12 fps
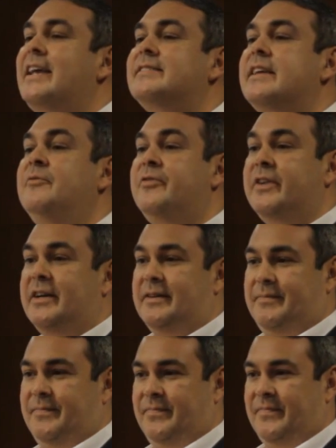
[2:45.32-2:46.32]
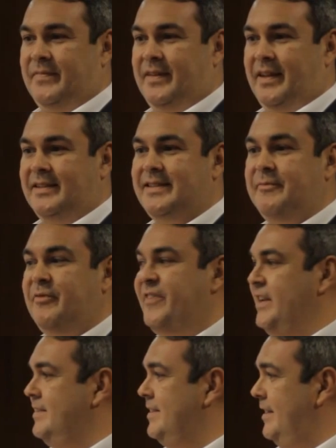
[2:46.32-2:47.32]
It's infinite. It's
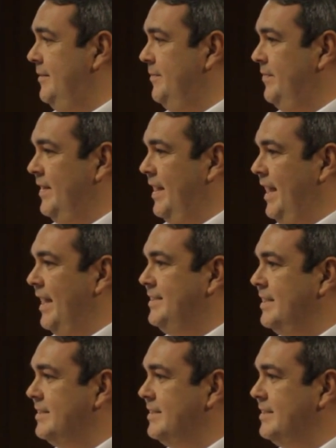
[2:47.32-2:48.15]
infinity. It